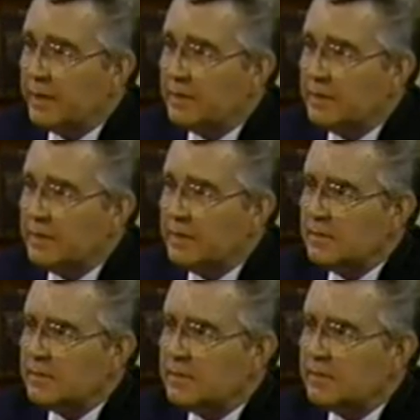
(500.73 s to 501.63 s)
But
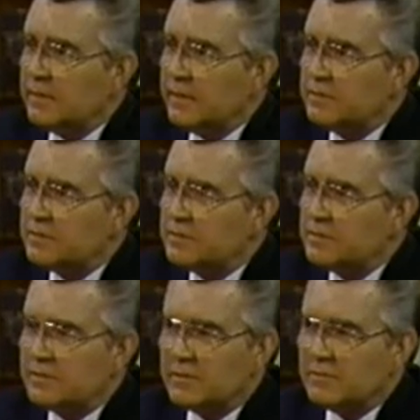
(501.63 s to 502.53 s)

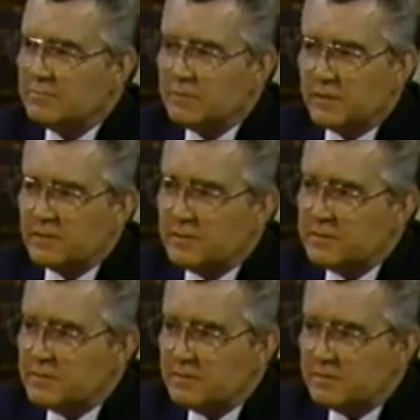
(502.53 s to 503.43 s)
it's just
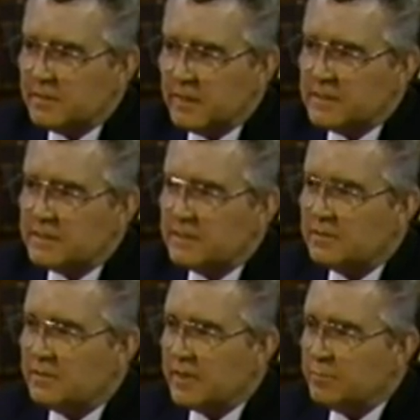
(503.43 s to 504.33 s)
as easy
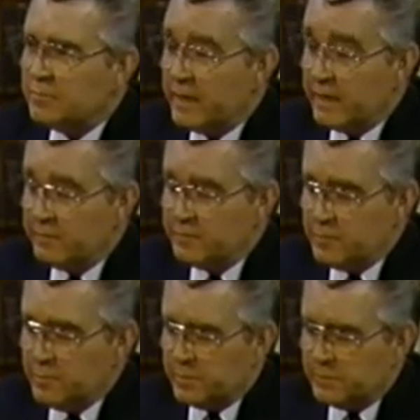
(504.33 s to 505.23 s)
to keep track of
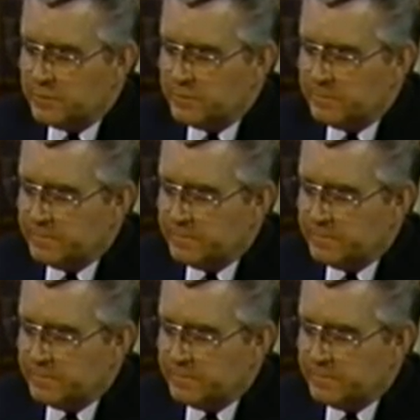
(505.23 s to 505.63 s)
humans.